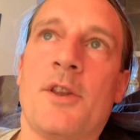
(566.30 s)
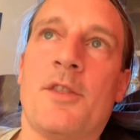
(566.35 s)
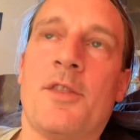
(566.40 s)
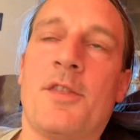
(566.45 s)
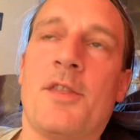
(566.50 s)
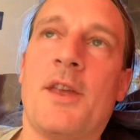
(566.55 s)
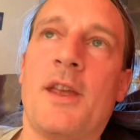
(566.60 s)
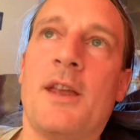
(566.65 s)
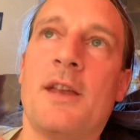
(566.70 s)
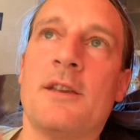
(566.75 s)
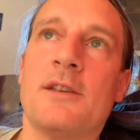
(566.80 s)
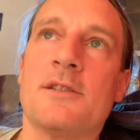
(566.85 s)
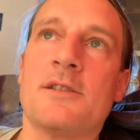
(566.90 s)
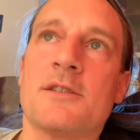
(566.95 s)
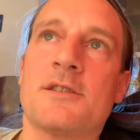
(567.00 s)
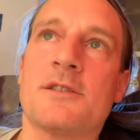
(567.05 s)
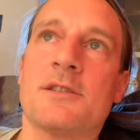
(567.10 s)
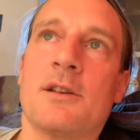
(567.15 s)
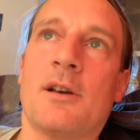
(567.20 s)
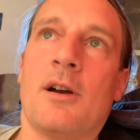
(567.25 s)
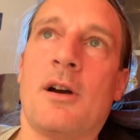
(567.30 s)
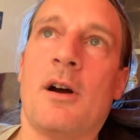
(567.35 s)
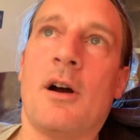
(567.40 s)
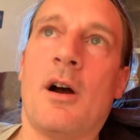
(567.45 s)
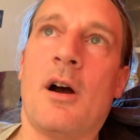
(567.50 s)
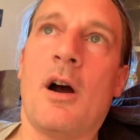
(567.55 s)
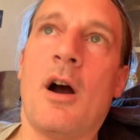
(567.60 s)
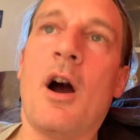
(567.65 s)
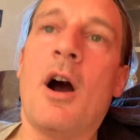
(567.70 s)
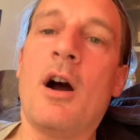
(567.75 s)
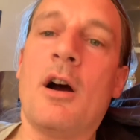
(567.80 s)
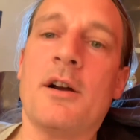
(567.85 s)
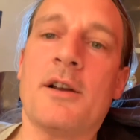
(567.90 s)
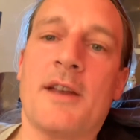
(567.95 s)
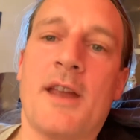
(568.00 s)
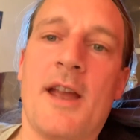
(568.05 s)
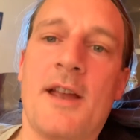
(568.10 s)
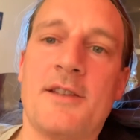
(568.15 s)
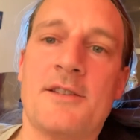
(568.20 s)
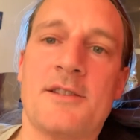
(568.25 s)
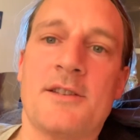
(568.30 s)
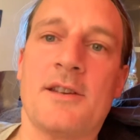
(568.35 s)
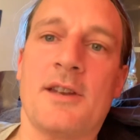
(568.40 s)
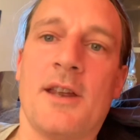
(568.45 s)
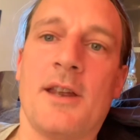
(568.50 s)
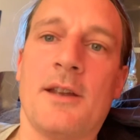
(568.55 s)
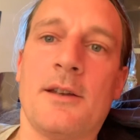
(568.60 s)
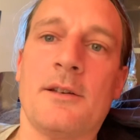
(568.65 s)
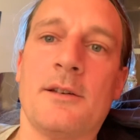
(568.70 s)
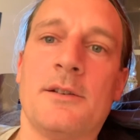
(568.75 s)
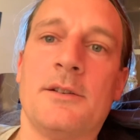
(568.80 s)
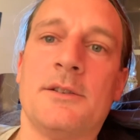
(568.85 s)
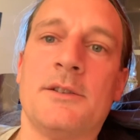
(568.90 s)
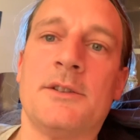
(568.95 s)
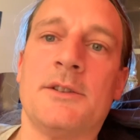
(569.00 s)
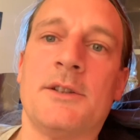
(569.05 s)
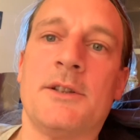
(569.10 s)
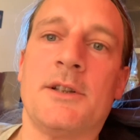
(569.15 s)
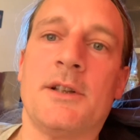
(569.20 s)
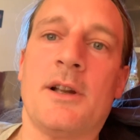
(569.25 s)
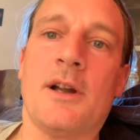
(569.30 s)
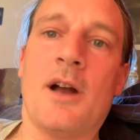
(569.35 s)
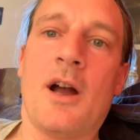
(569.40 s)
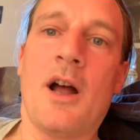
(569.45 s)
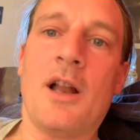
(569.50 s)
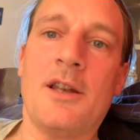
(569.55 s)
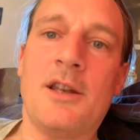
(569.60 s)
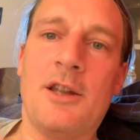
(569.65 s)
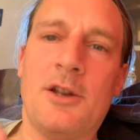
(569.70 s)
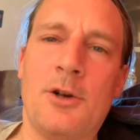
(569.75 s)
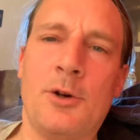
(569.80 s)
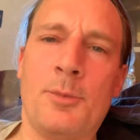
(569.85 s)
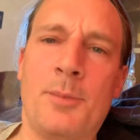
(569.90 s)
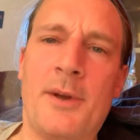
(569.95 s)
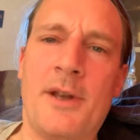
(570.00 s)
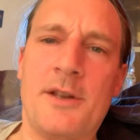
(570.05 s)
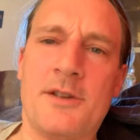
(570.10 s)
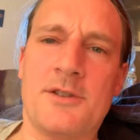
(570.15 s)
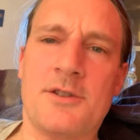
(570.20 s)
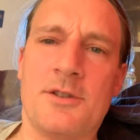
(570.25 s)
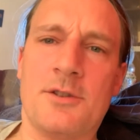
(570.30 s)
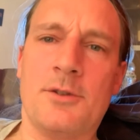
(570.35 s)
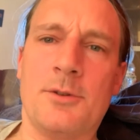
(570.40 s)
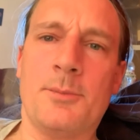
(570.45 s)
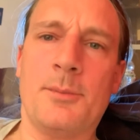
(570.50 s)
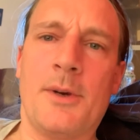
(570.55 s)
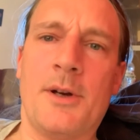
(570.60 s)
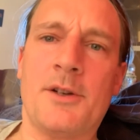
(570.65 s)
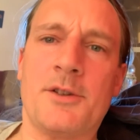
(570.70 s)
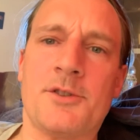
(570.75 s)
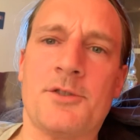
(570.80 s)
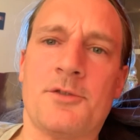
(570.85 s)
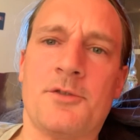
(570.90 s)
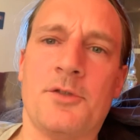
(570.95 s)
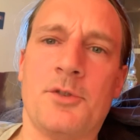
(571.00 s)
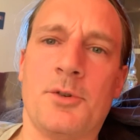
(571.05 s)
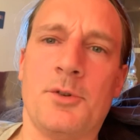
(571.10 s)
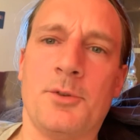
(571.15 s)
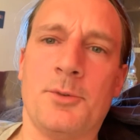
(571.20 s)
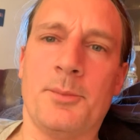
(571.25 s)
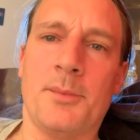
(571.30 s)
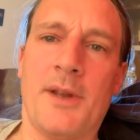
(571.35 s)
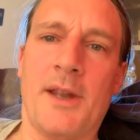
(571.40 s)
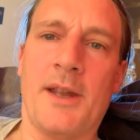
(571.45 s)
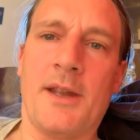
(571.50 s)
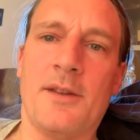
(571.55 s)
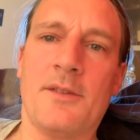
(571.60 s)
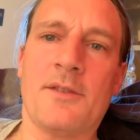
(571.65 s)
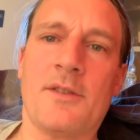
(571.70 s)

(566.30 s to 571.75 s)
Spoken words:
things are getting a little bit too much for me.